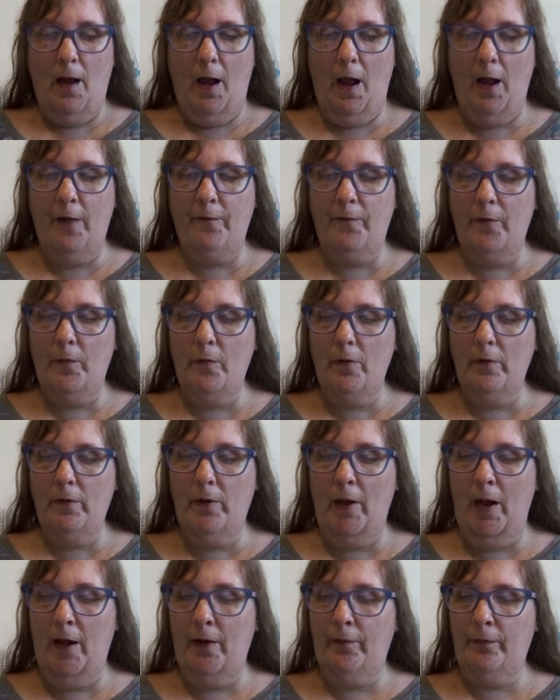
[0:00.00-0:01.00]
Everyone
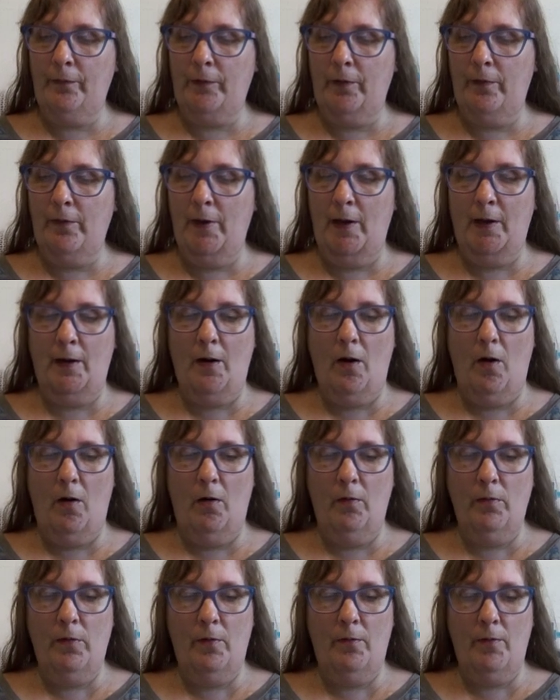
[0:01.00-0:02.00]
laughed and then got
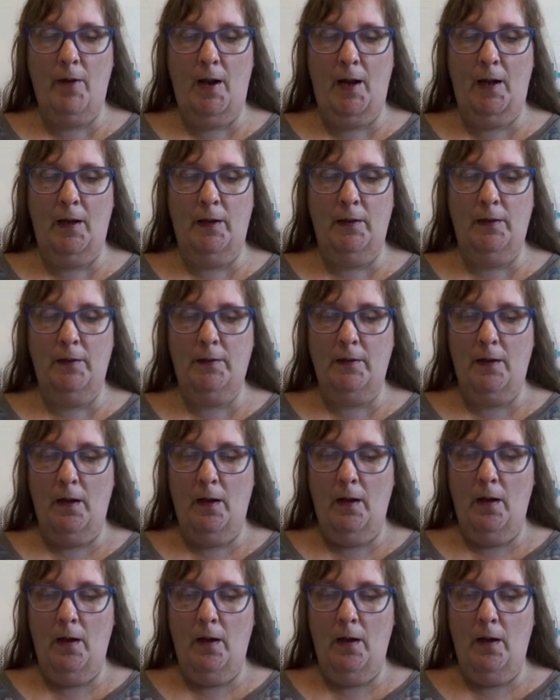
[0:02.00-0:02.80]
on the ride.